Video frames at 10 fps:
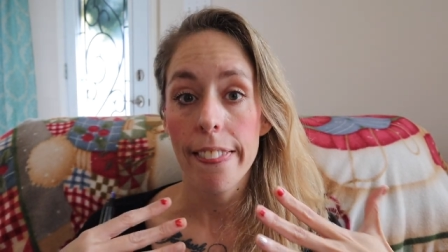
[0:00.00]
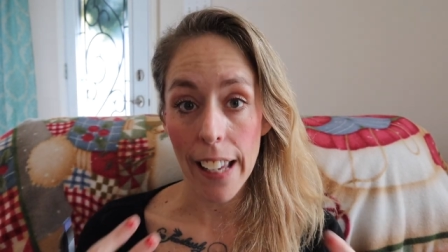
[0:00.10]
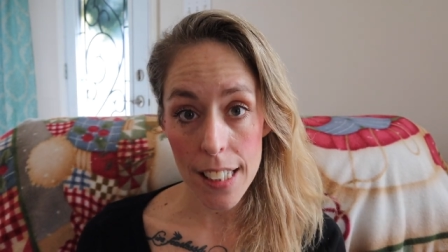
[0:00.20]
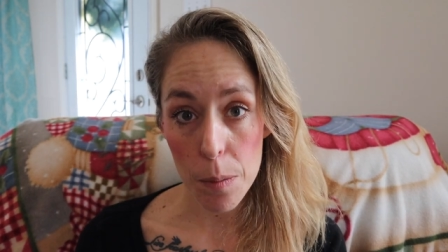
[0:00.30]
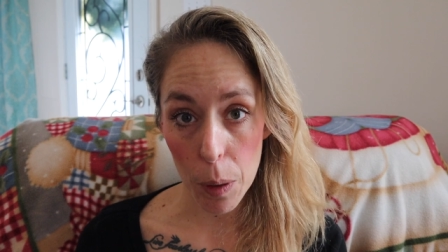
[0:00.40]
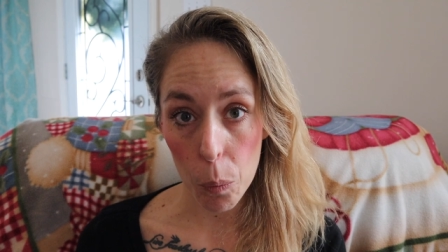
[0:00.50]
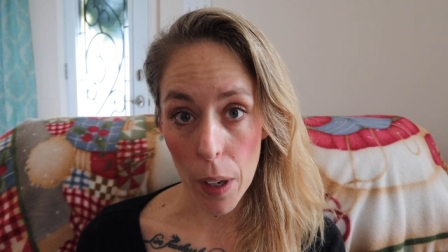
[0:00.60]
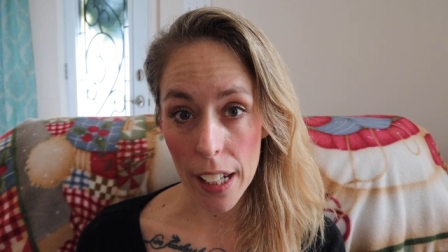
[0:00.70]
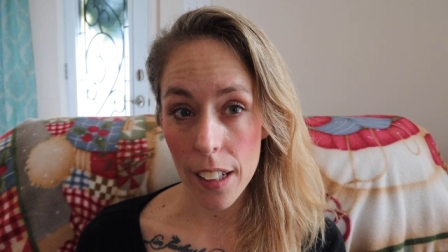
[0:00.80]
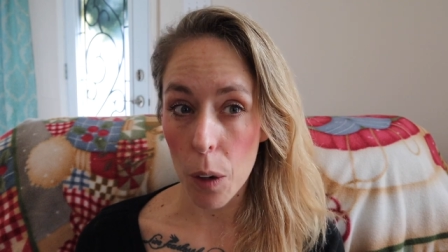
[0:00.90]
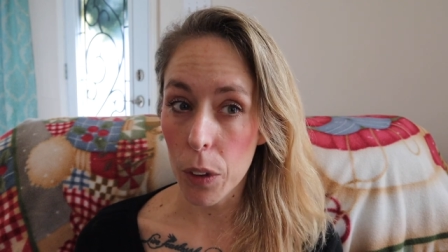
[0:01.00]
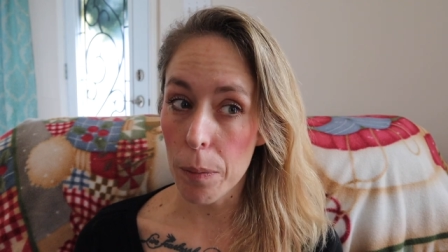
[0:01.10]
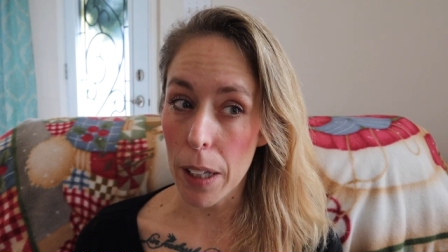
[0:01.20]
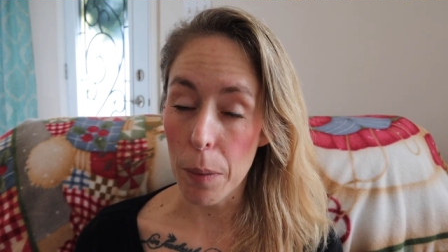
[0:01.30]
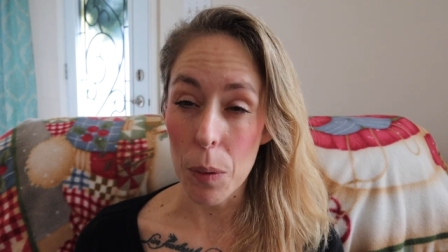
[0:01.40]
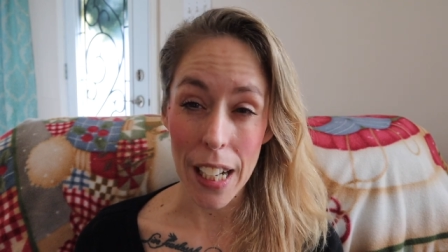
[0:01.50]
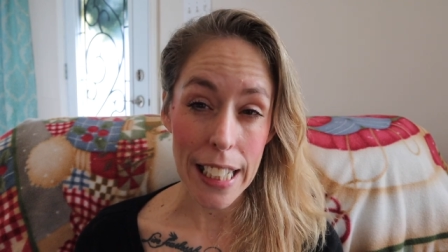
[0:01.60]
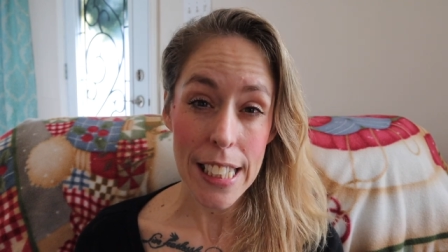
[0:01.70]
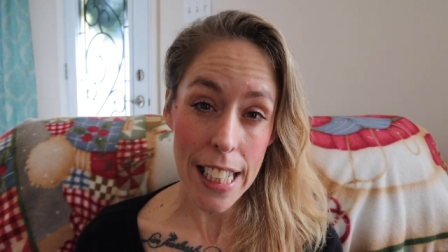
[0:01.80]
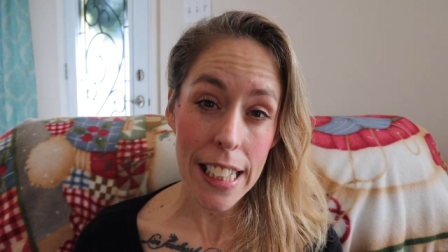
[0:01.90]
that's about when I would have been about
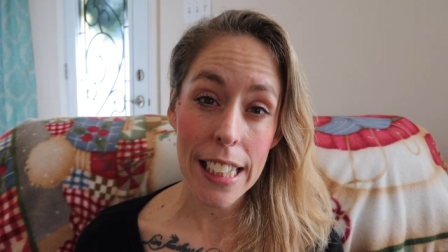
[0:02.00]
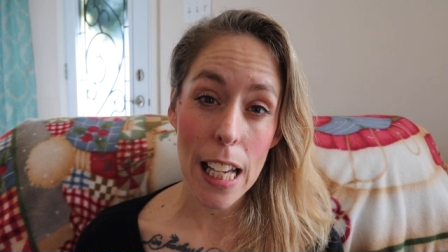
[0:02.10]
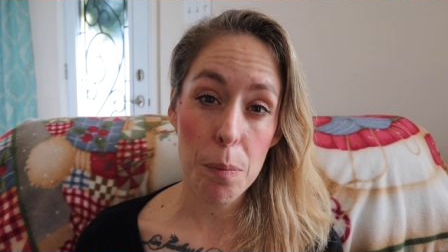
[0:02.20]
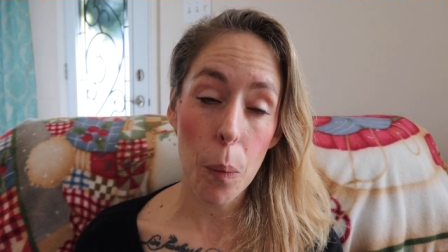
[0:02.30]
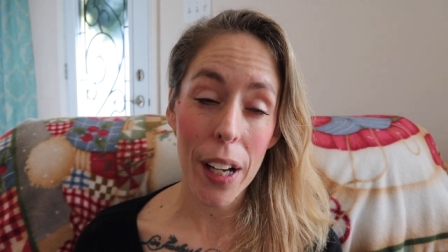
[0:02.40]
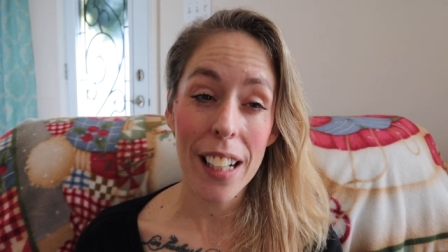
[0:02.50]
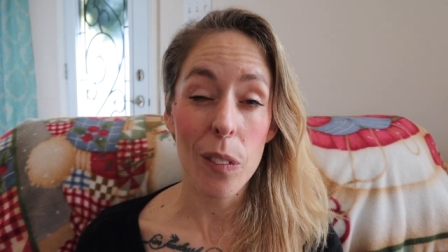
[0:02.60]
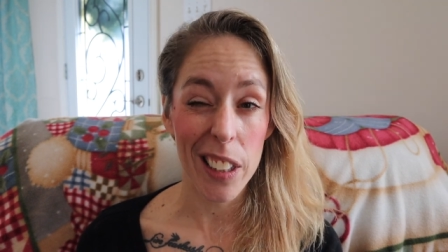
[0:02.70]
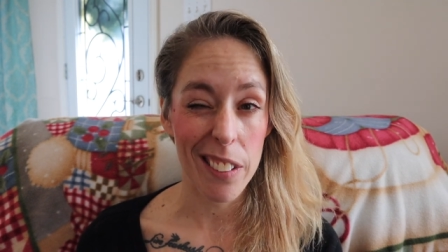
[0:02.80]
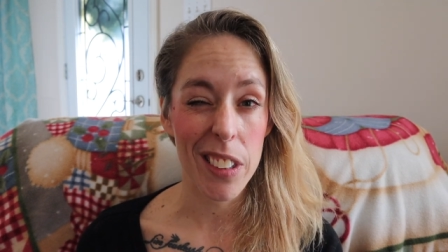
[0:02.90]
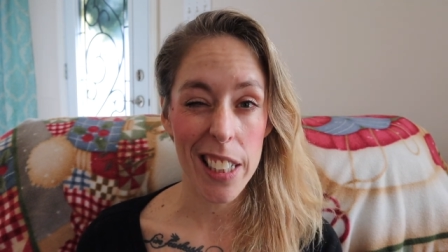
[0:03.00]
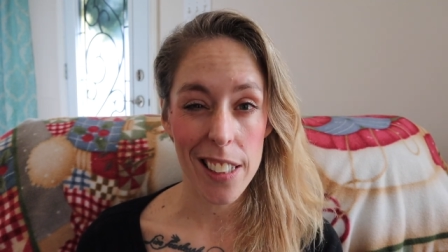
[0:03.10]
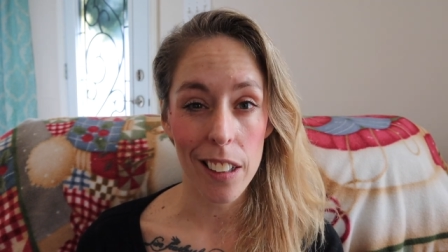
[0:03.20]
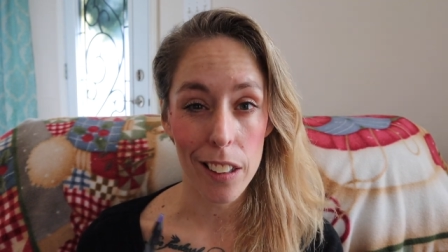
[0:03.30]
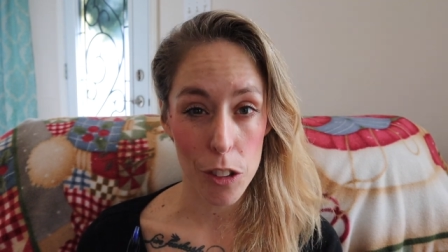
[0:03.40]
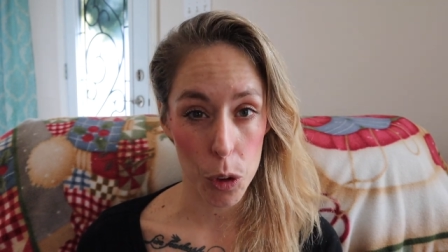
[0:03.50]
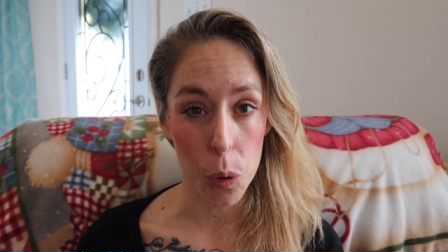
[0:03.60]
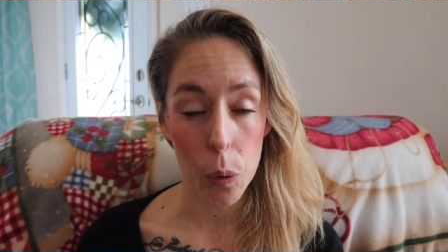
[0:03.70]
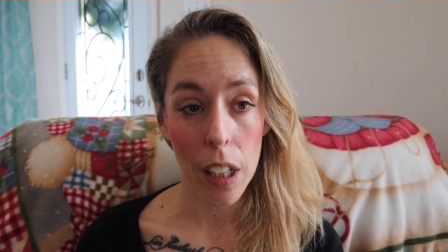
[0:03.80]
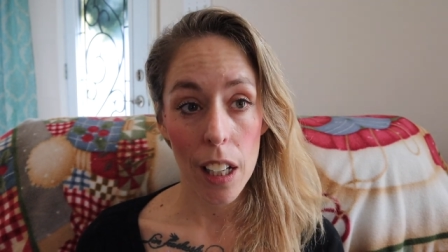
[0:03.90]
nineteen at that point, when I really started
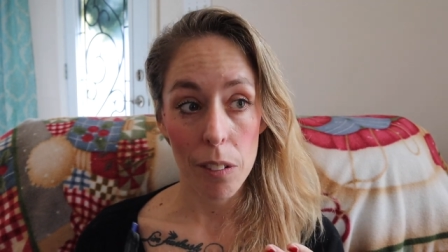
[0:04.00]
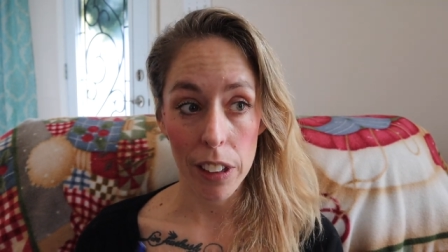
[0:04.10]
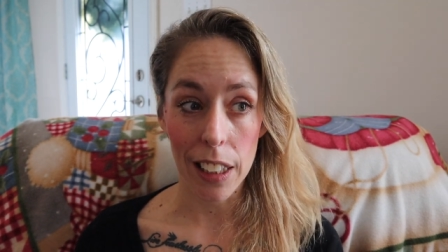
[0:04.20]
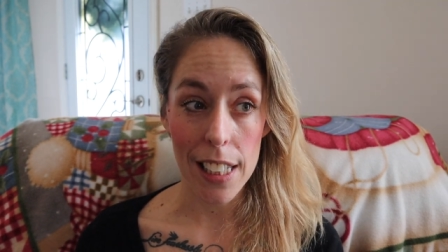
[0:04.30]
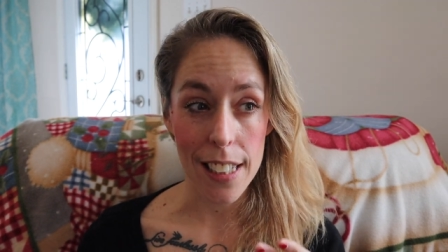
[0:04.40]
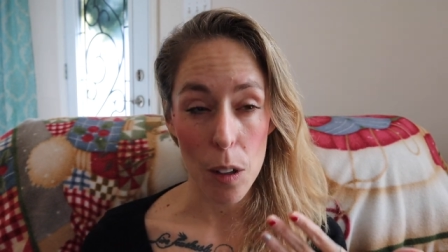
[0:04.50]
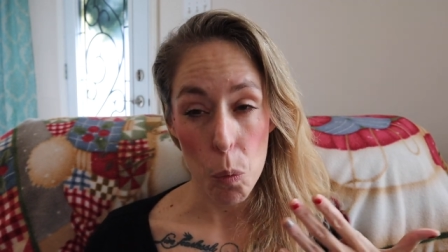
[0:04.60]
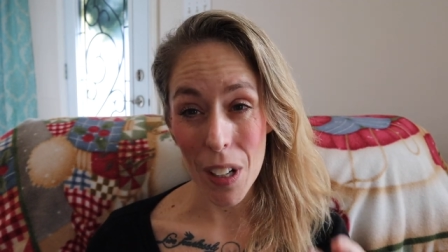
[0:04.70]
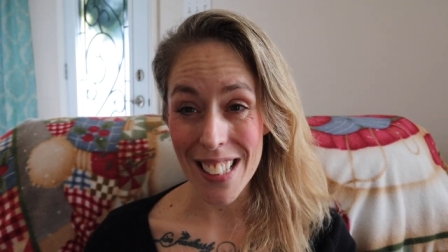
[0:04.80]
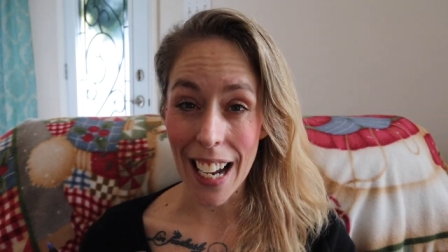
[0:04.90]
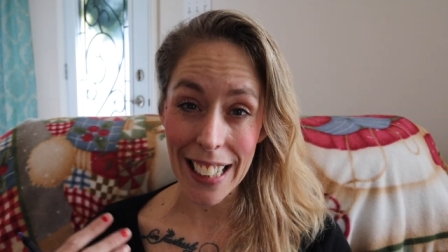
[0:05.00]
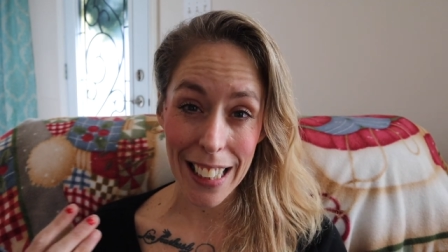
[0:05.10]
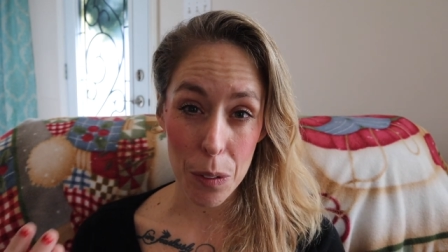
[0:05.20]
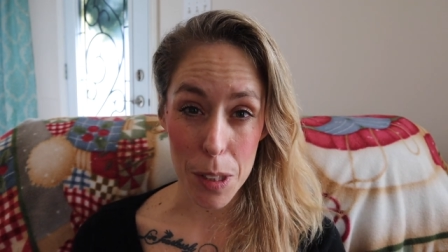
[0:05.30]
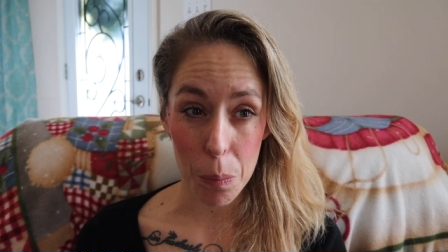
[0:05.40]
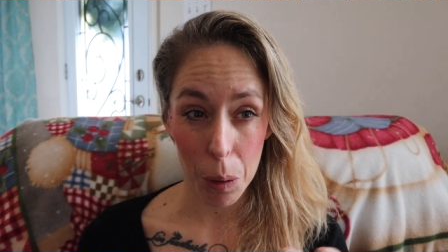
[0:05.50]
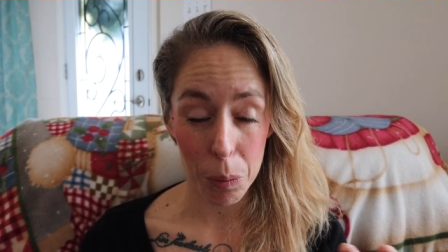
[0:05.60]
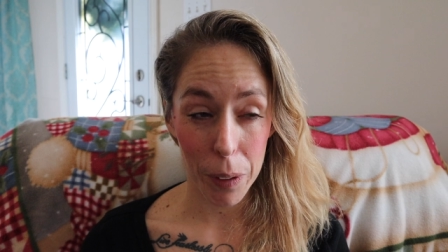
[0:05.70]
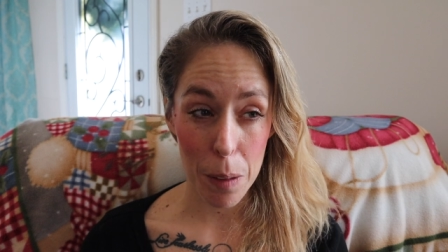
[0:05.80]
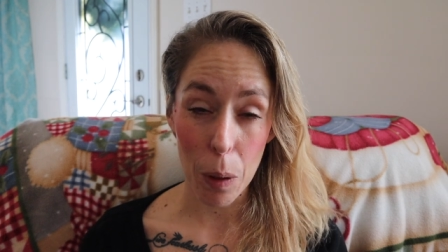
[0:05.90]
to realize that one ninety was
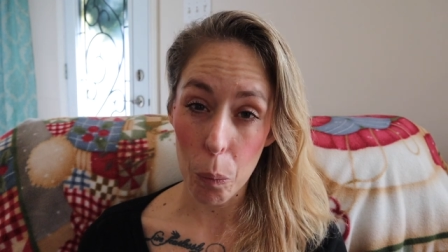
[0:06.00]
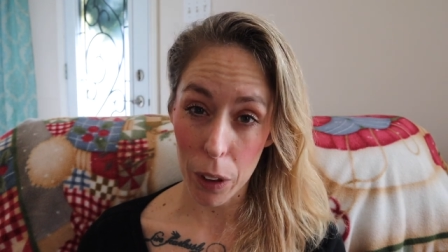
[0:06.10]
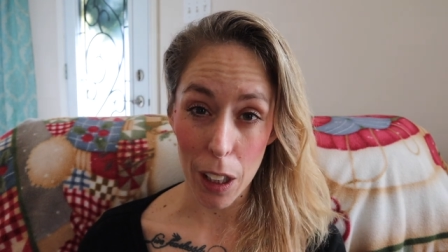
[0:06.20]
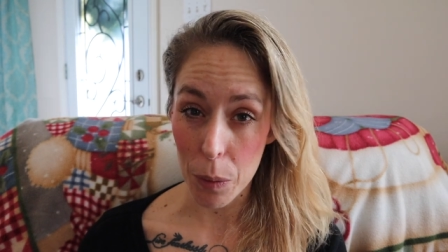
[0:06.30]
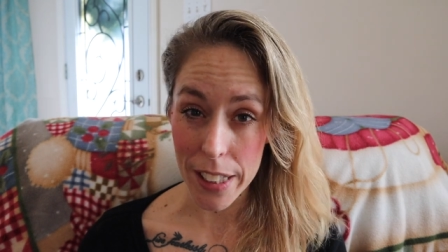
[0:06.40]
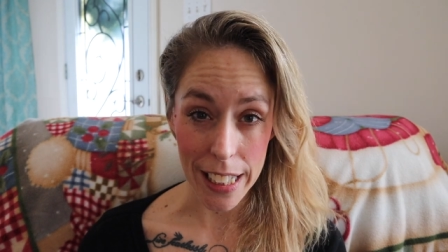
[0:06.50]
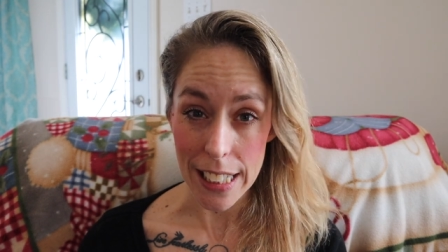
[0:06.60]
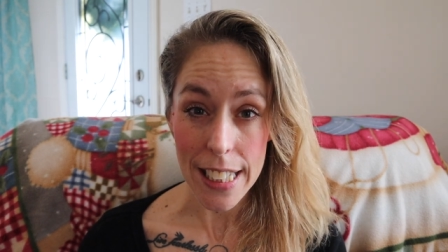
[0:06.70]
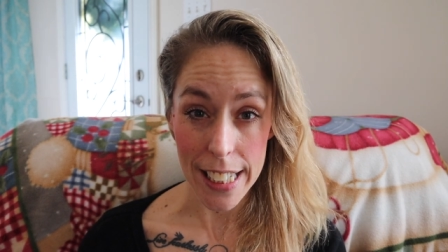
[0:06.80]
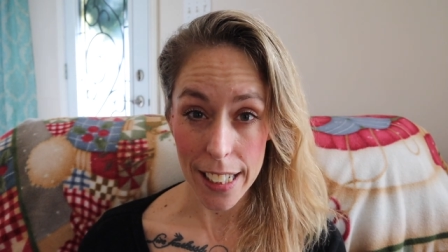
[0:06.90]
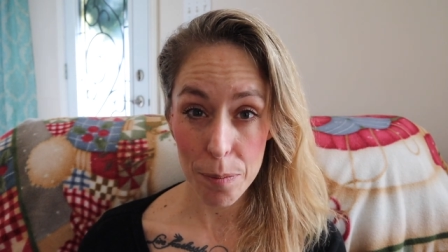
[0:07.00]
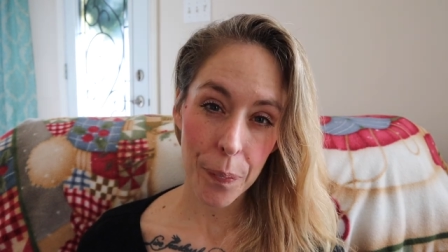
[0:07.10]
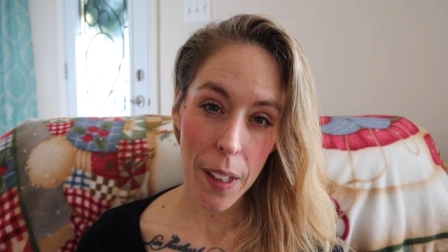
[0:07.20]
probably about where I was gonna sit.